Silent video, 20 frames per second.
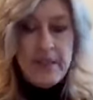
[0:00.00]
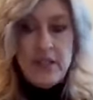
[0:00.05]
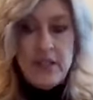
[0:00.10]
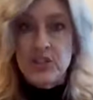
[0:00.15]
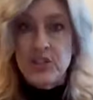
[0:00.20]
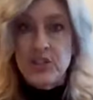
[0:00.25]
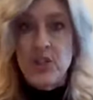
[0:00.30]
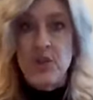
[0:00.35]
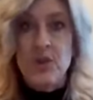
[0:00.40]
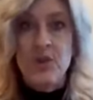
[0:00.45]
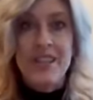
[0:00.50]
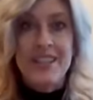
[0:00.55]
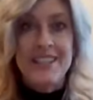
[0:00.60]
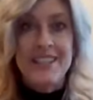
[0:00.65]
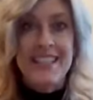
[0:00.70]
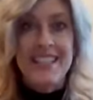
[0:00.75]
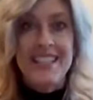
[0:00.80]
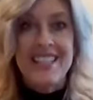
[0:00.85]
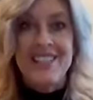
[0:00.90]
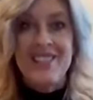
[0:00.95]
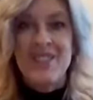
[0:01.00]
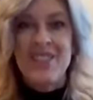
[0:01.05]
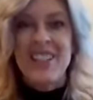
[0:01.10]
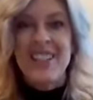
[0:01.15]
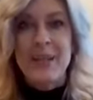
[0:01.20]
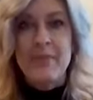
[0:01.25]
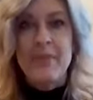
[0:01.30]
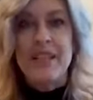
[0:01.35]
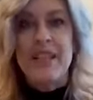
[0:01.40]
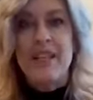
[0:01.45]
So let's get started.
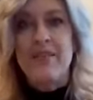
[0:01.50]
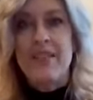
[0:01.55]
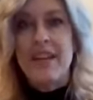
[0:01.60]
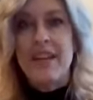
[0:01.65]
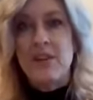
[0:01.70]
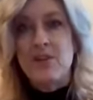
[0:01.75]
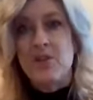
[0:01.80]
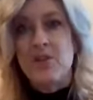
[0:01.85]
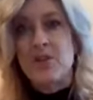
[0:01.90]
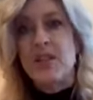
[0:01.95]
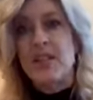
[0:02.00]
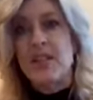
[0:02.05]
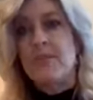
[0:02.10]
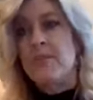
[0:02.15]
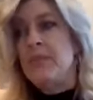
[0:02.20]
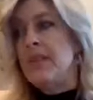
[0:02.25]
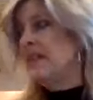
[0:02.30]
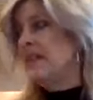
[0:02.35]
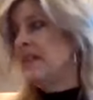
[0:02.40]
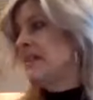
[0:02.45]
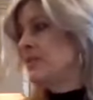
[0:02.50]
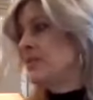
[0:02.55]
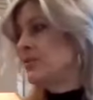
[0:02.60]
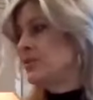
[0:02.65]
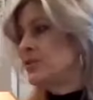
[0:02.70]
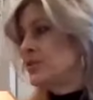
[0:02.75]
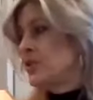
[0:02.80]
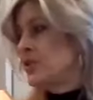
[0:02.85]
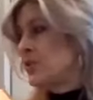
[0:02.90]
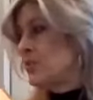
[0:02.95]
Let me give that turkey meat a little
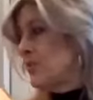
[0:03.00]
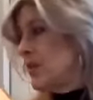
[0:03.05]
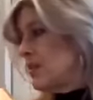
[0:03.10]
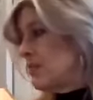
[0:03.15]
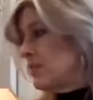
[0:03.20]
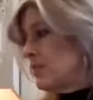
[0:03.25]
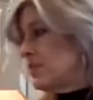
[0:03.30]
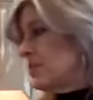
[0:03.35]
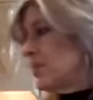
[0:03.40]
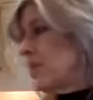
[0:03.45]
stir while we're